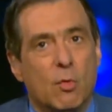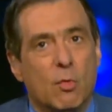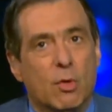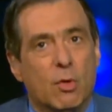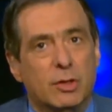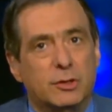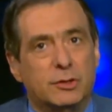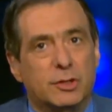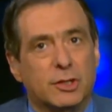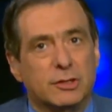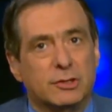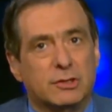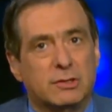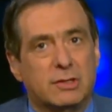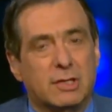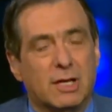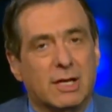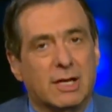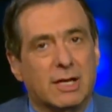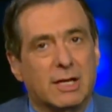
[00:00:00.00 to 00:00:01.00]
would
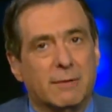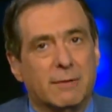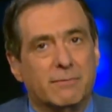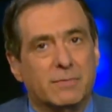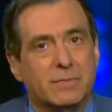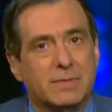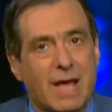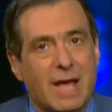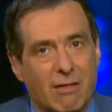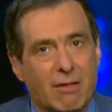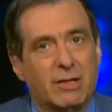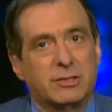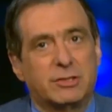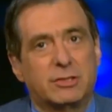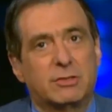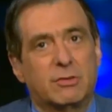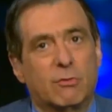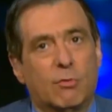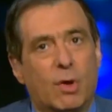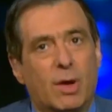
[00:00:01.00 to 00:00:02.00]
just tell
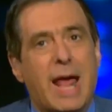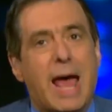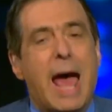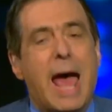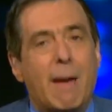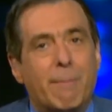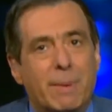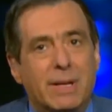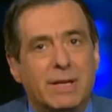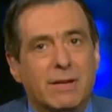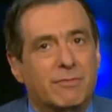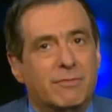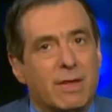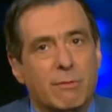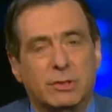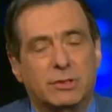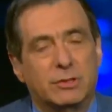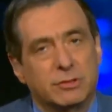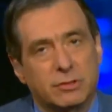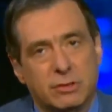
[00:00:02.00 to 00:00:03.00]
us what happened, if
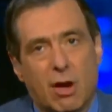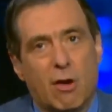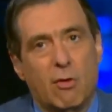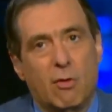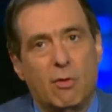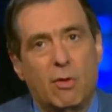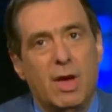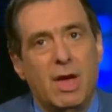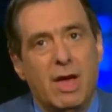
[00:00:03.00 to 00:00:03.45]
they would just